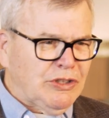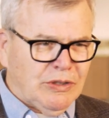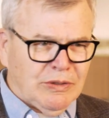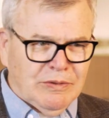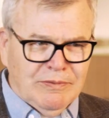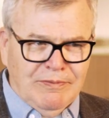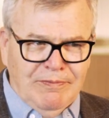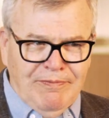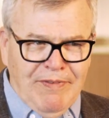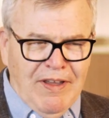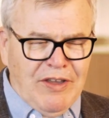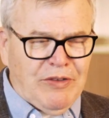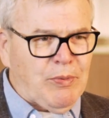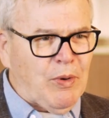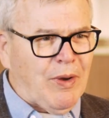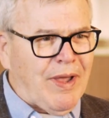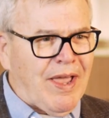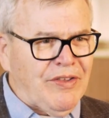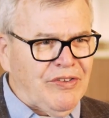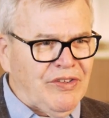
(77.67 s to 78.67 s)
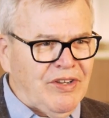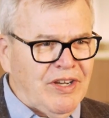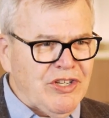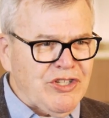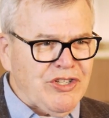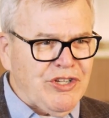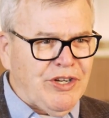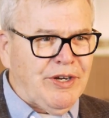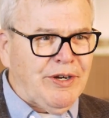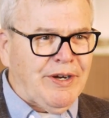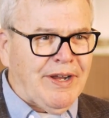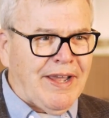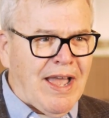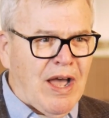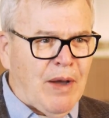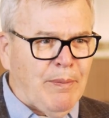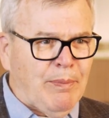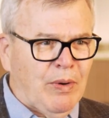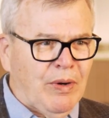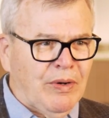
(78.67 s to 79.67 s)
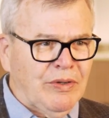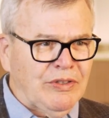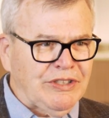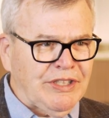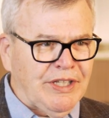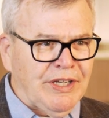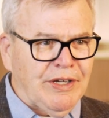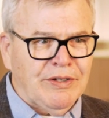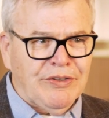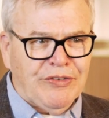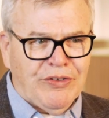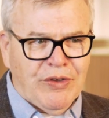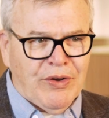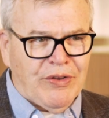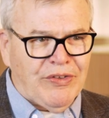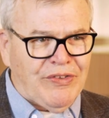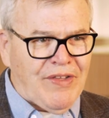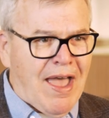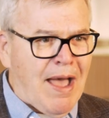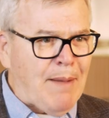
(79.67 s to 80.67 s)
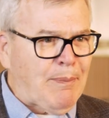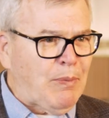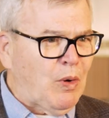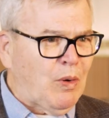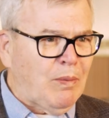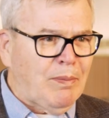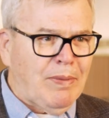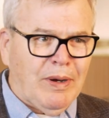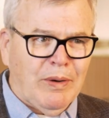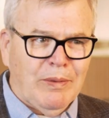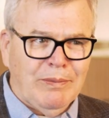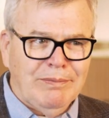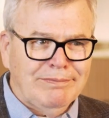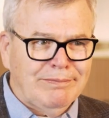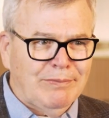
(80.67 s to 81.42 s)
So Facebook has an engineering outpost here, so does Apple, but